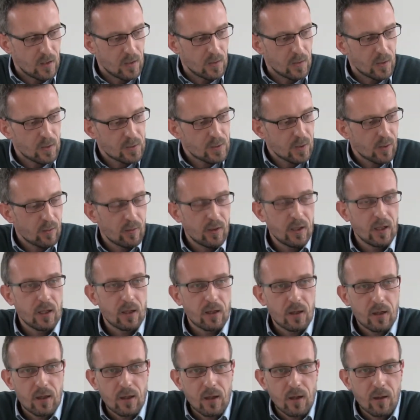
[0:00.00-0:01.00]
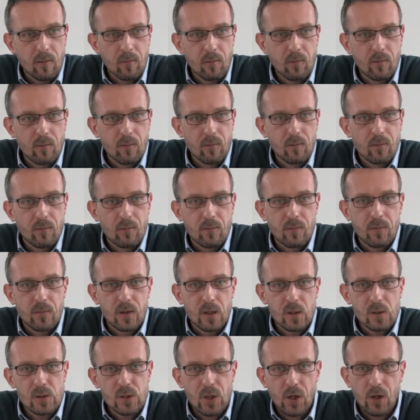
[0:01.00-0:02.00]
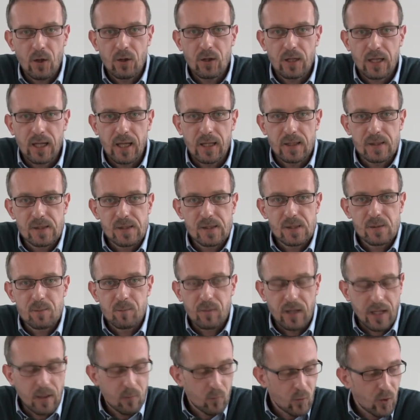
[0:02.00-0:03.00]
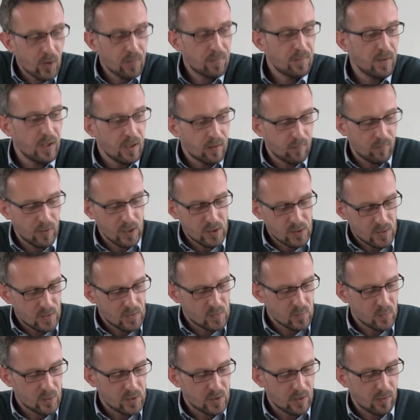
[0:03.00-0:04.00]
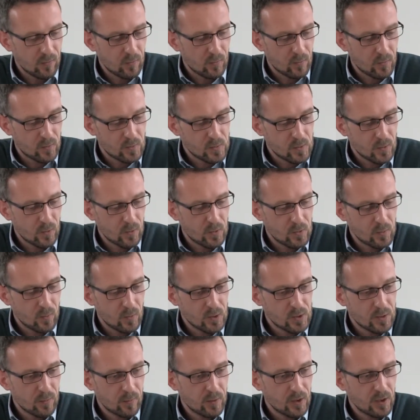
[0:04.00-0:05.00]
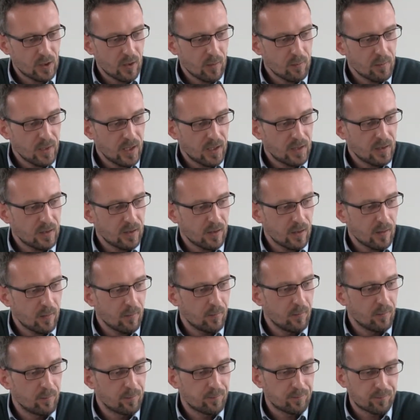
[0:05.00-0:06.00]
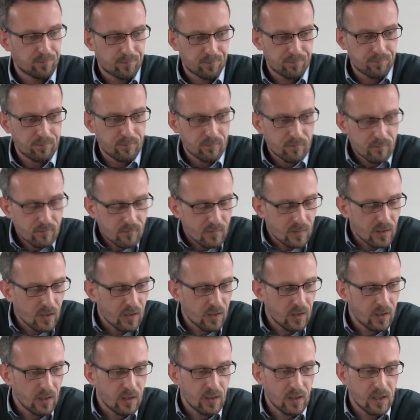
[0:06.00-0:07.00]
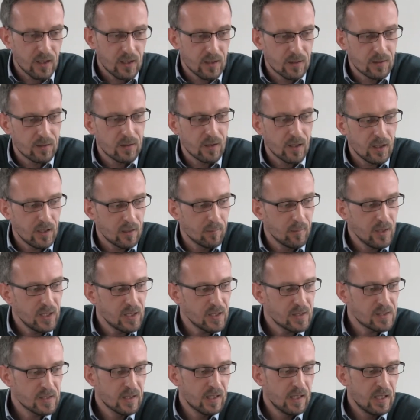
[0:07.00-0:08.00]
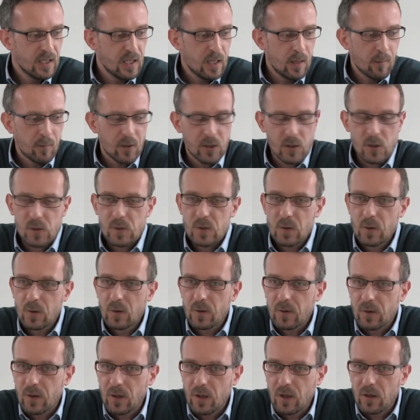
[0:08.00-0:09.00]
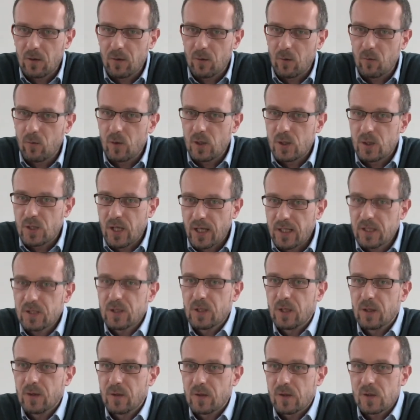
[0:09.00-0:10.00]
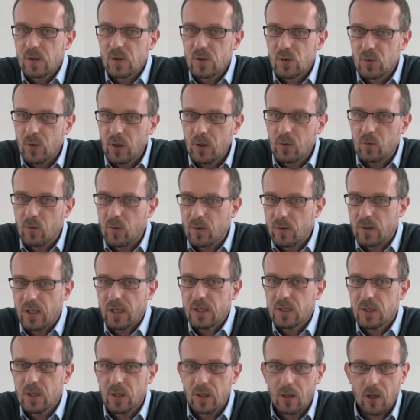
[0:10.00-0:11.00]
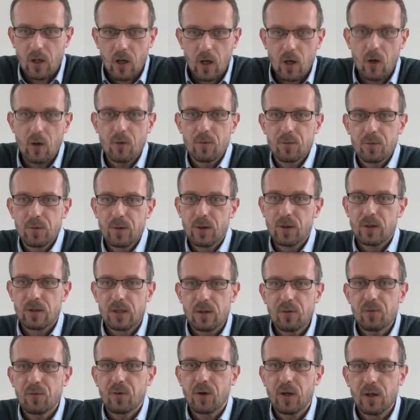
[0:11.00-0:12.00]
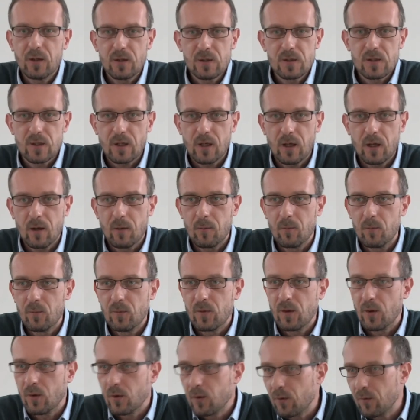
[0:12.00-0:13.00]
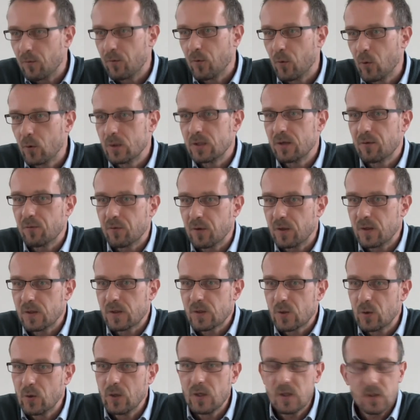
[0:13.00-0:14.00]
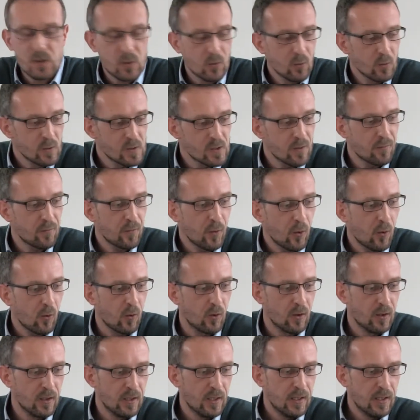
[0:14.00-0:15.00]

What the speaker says: not only turn against blameworthy innovations, to which I will come back in a minute, but also the strict rejection of the different, the 4 different Sunni schools of law.